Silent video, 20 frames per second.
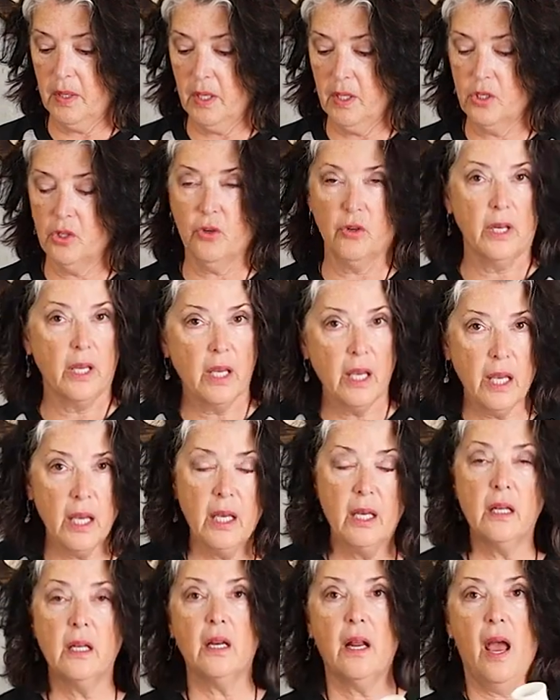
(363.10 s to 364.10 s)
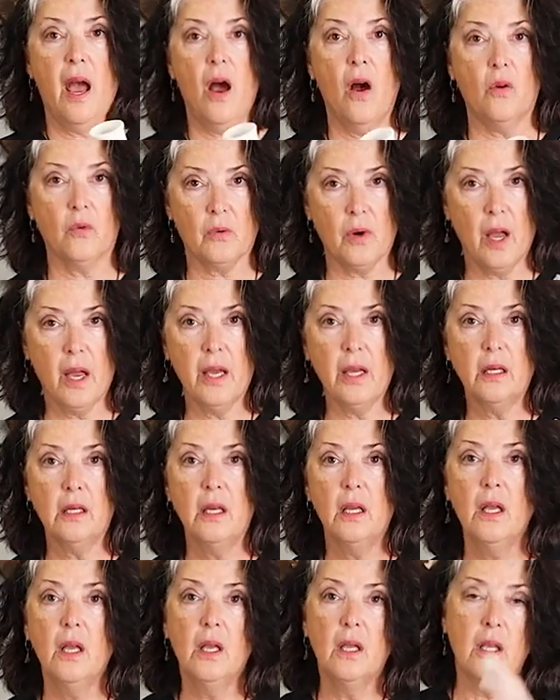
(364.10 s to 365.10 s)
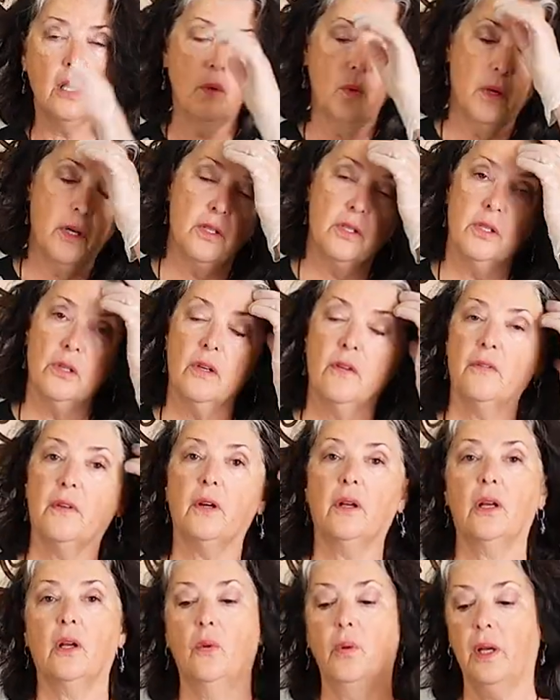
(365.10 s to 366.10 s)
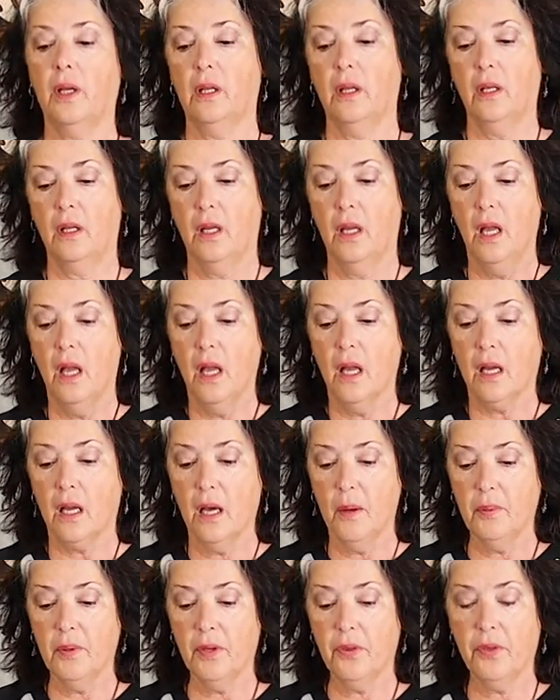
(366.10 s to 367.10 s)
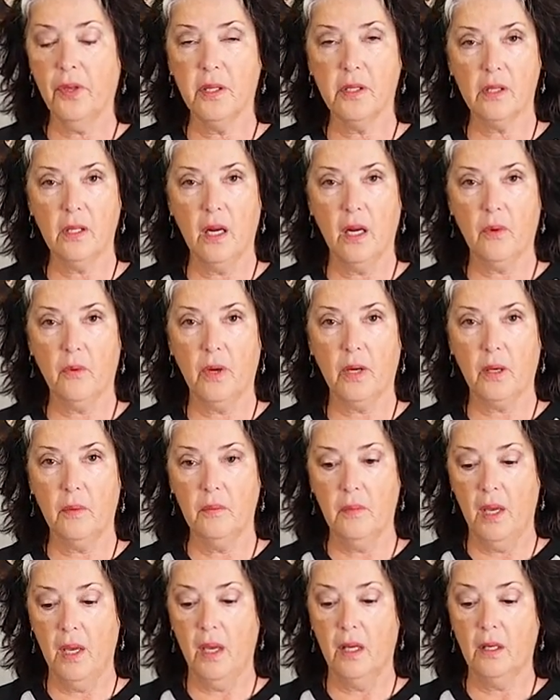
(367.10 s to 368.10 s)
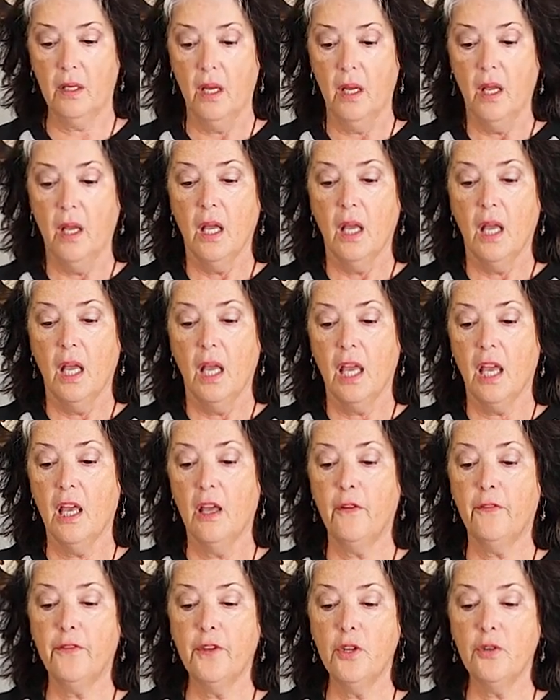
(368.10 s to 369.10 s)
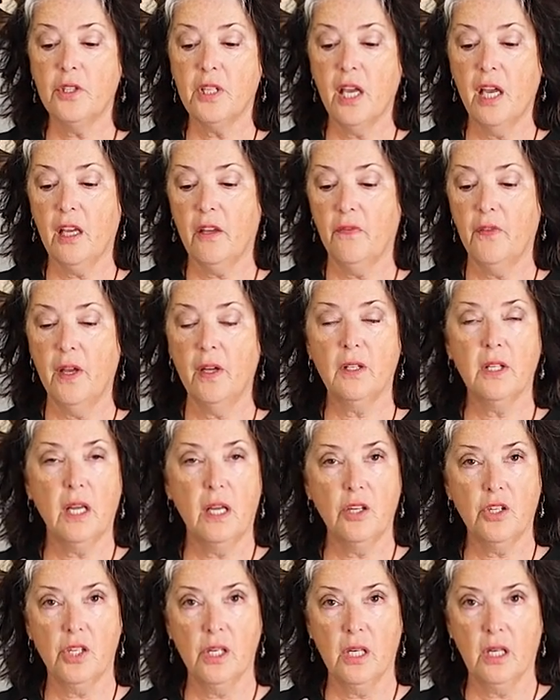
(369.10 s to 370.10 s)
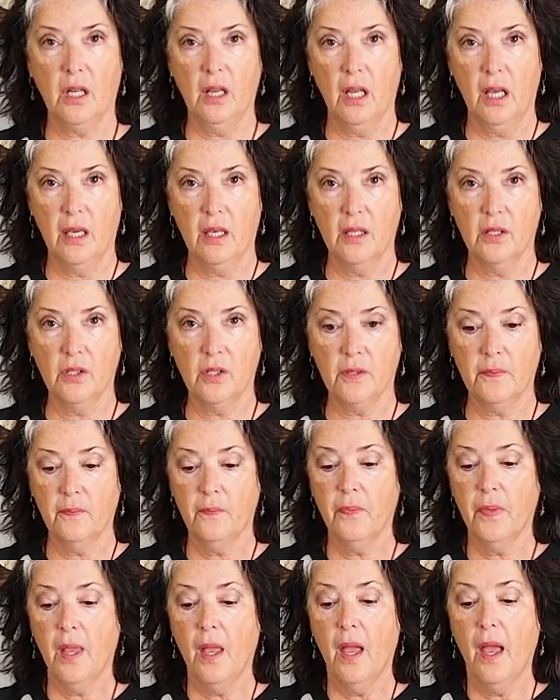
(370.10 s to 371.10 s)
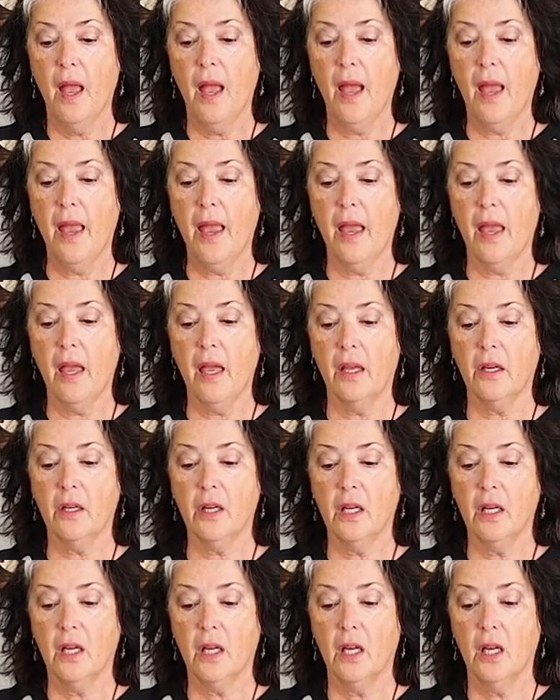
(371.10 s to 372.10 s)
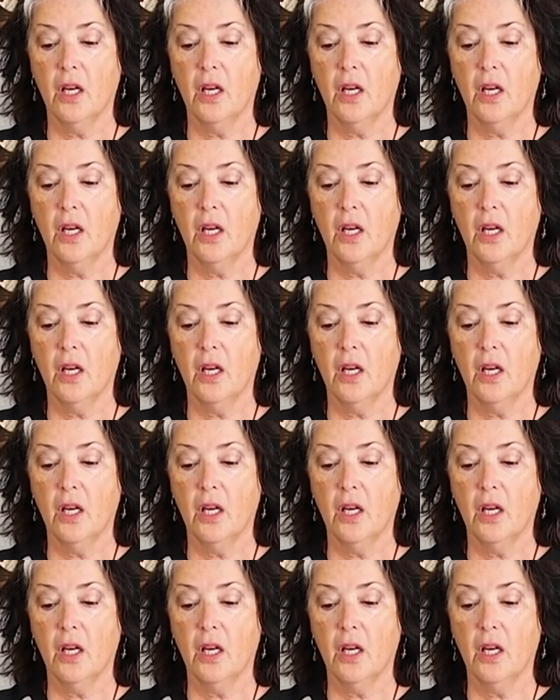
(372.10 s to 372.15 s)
because you're in and out, right? You want to do it very quickly. A couple of things that I recommend. If you take foundation glaze and